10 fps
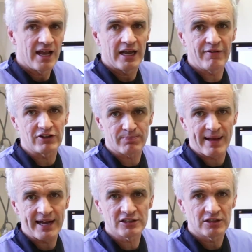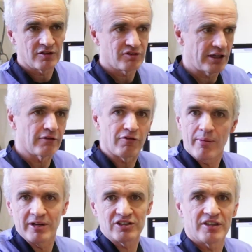And if it's bad, they'll
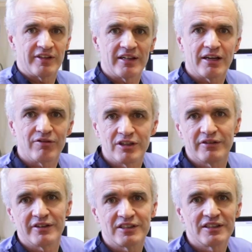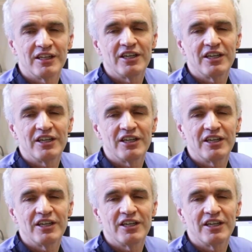vomit and they'll get rid of it.